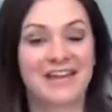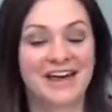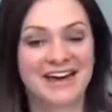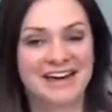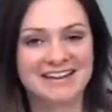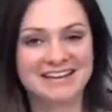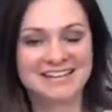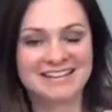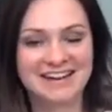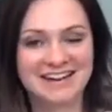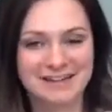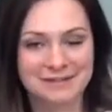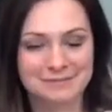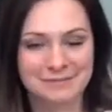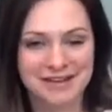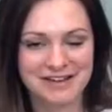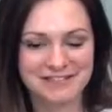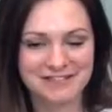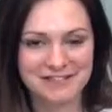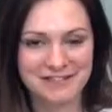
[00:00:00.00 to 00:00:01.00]
that is high
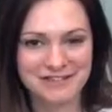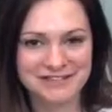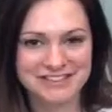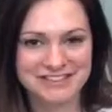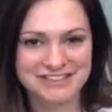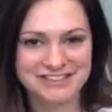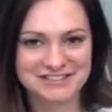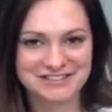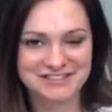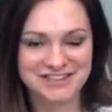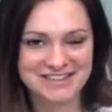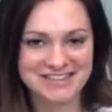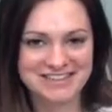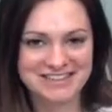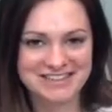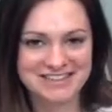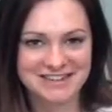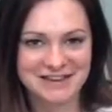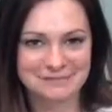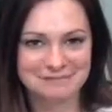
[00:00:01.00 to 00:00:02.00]
impact folding
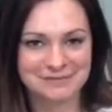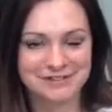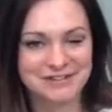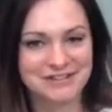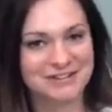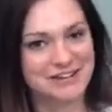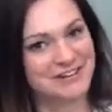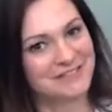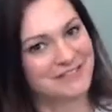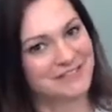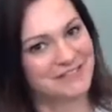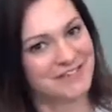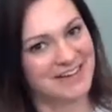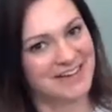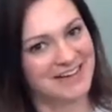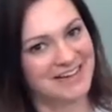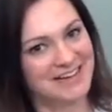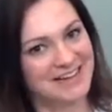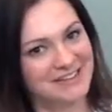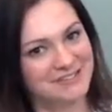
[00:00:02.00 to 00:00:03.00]
trick number
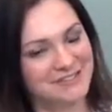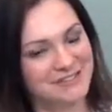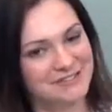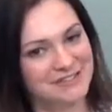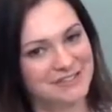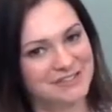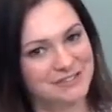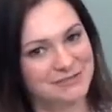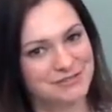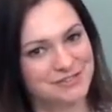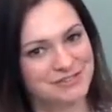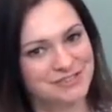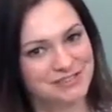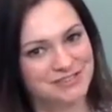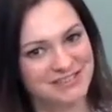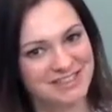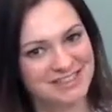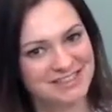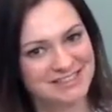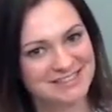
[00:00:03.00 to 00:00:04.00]
five, visual
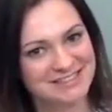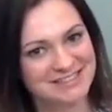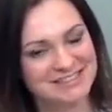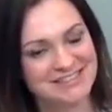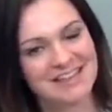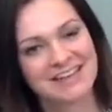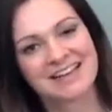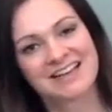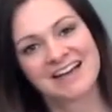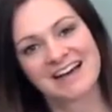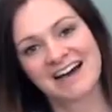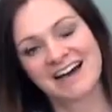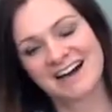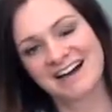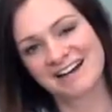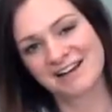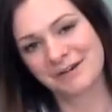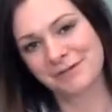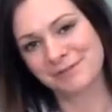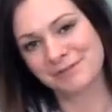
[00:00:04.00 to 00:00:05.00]
tricks. Uh,
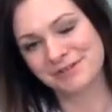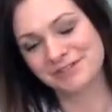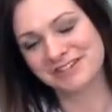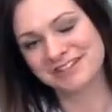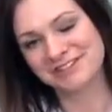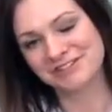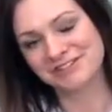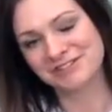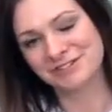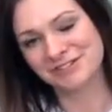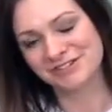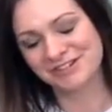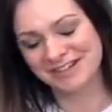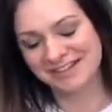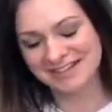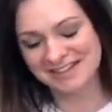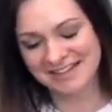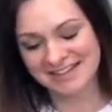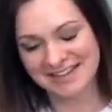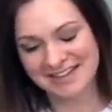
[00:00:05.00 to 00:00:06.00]
I hope you
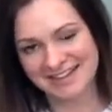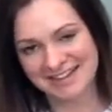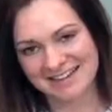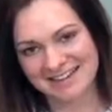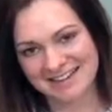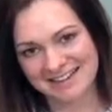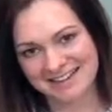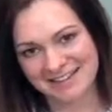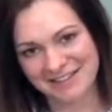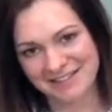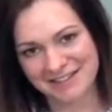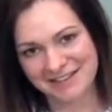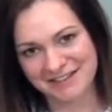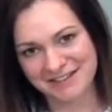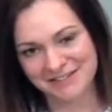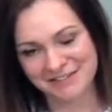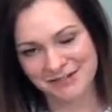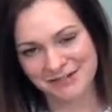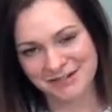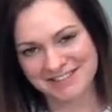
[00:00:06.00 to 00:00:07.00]
enjoyed, and uh,
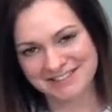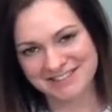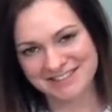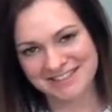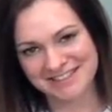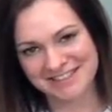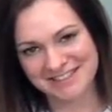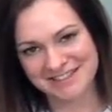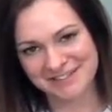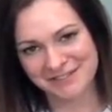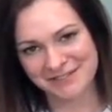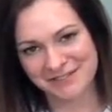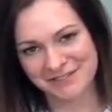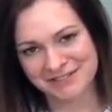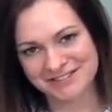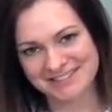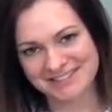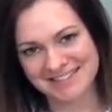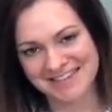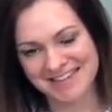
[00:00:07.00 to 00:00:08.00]
thanks for watching That's
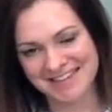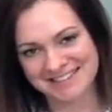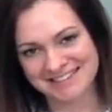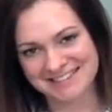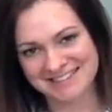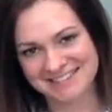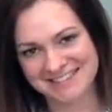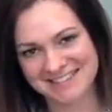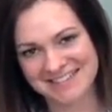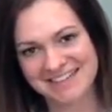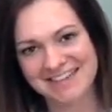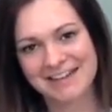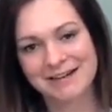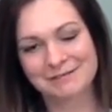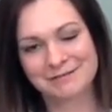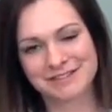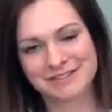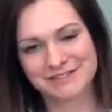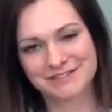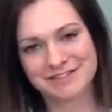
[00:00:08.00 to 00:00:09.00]
Foldtastic.
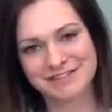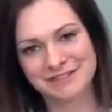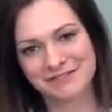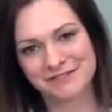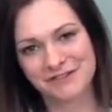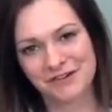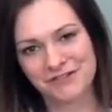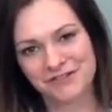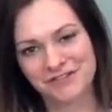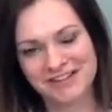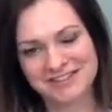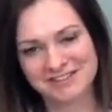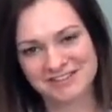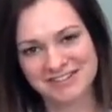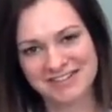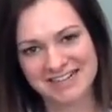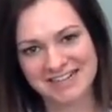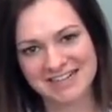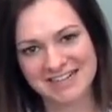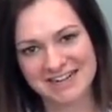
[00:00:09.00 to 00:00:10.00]
Please visit
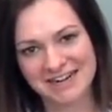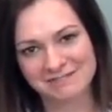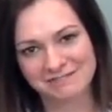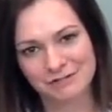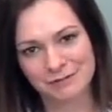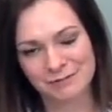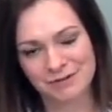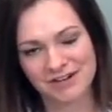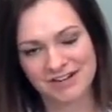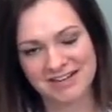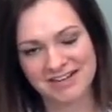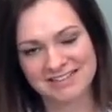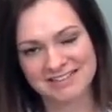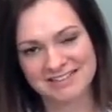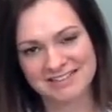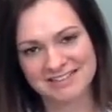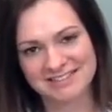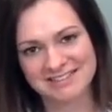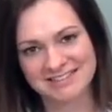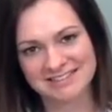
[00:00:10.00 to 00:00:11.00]
foldfactory.com for more
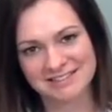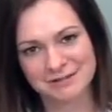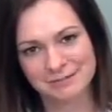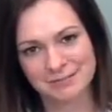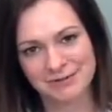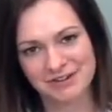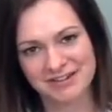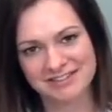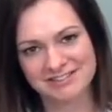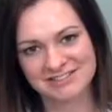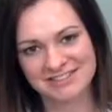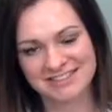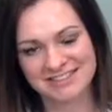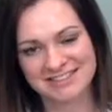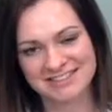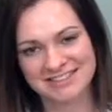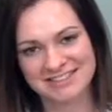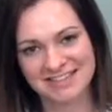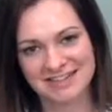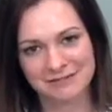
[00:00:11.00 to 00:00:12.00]
ideas and inspiration
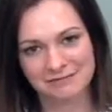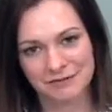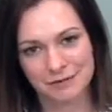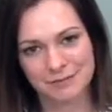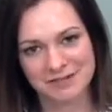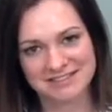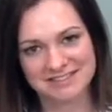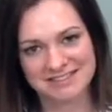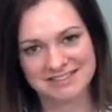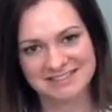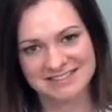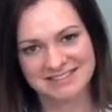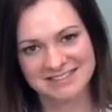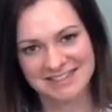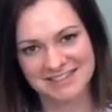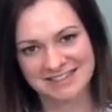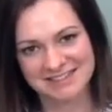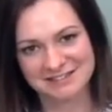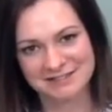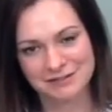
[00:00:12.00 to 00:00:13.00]
and to sign up for my 60
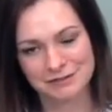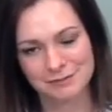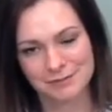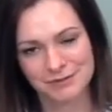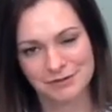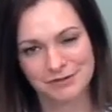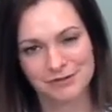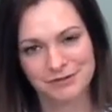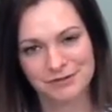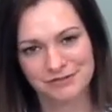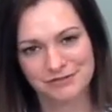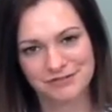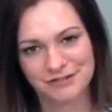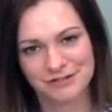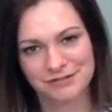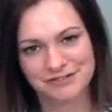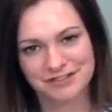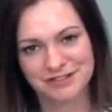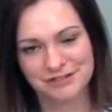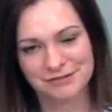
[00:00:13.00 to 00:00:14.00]
second super cool
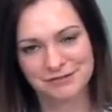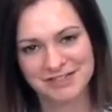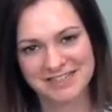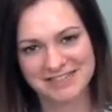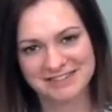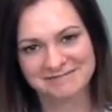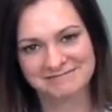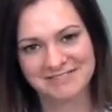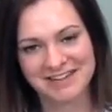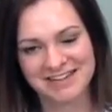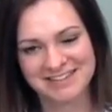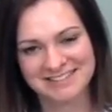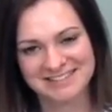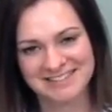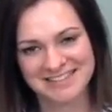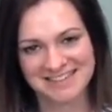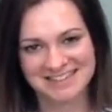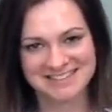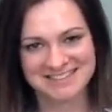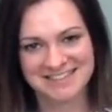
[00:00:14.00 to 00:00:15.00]
fold of the week. I'll
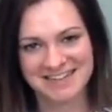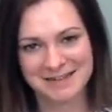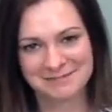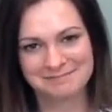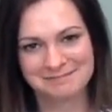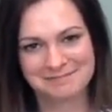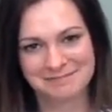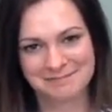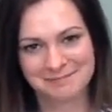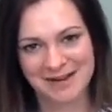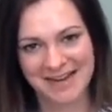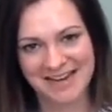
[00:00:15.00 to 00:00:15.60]
see you next time.